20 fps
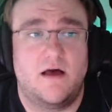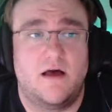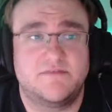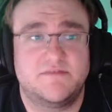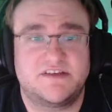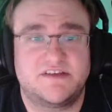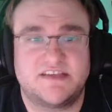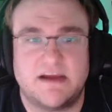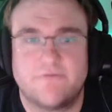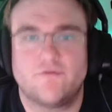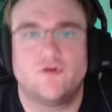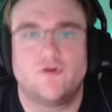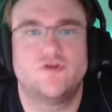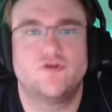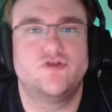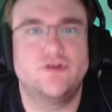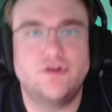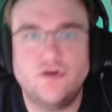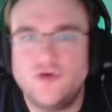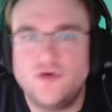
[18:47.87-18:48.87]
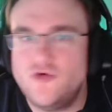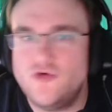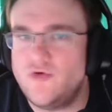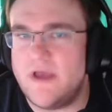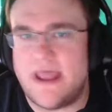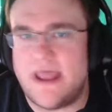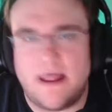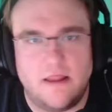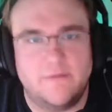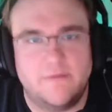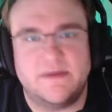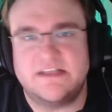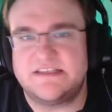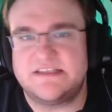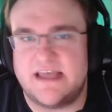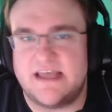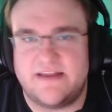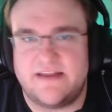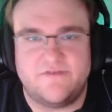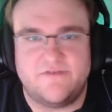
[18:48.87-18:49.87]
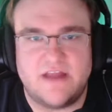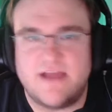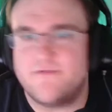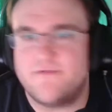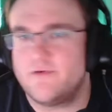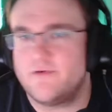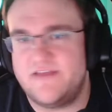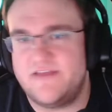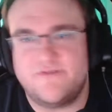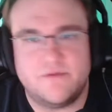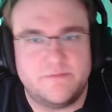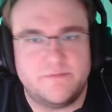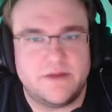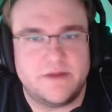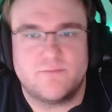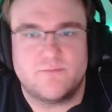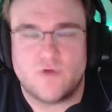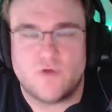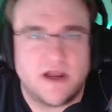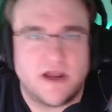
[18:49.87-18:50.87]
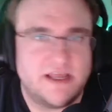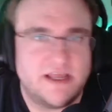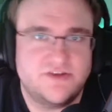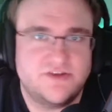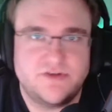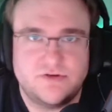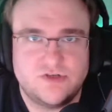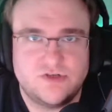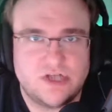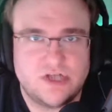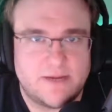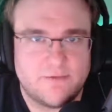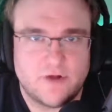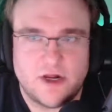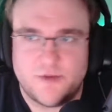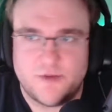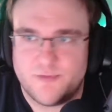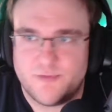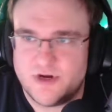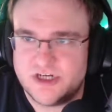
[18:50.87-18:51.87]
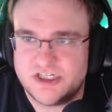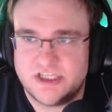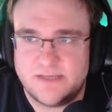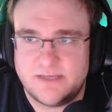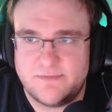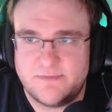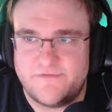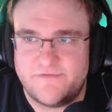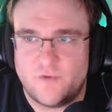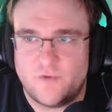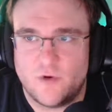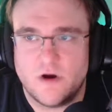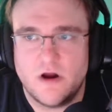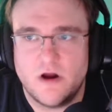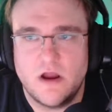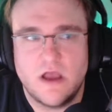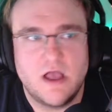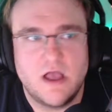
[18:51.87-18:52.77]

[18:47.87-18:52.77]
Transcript: several new elements that have never even been brought into Jrpl Radio Operation League before.